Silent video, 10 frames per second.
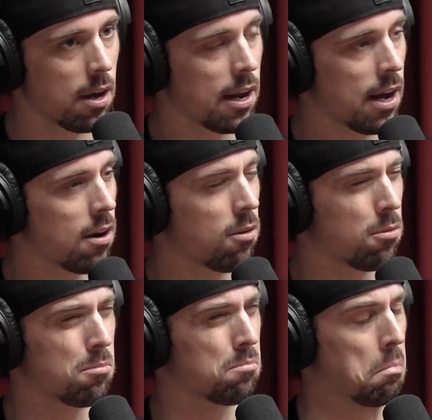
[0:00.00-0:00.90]
and
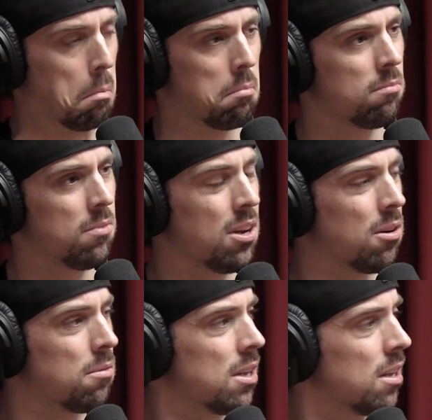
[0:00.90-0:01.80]
how, you
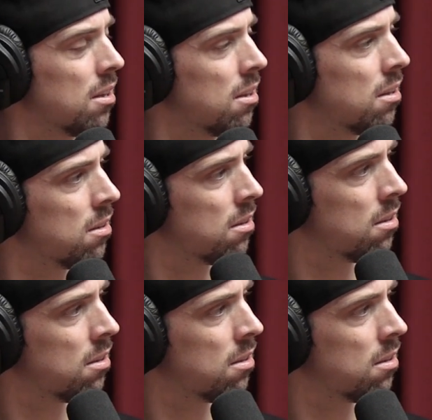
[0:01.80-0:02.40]
know, the